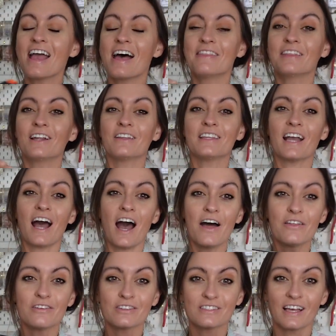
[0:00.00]
And then on the
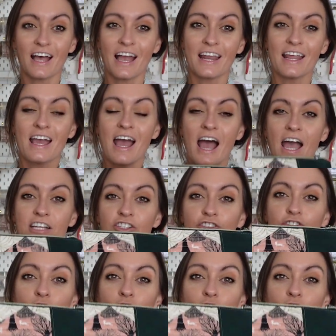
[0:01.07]
other side, I just